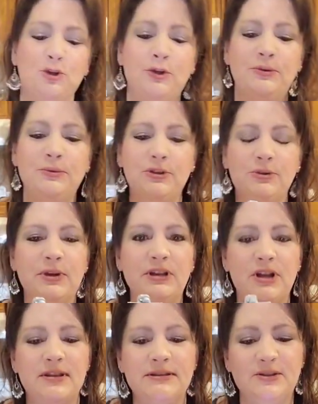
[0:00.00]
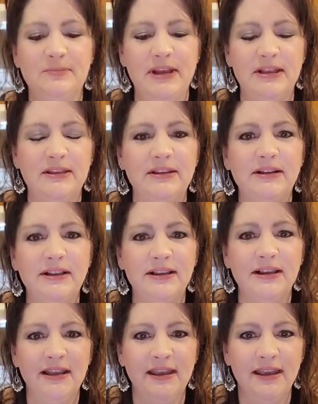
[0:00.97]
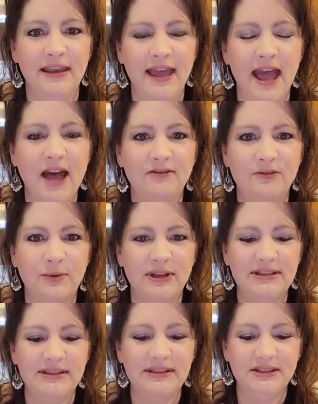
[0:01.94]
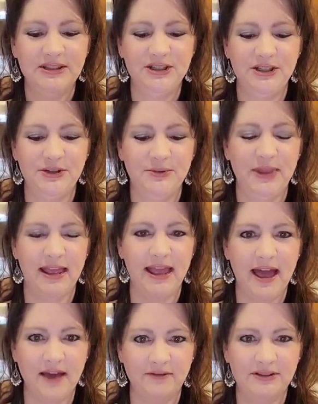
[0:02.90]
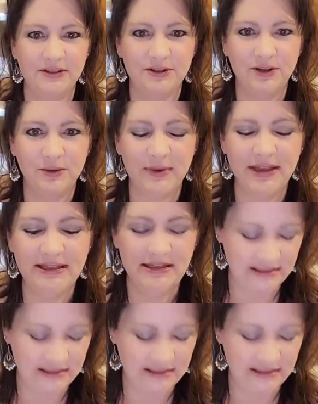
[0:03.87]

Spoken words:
you, you can also make little half ones too, like half circle ones.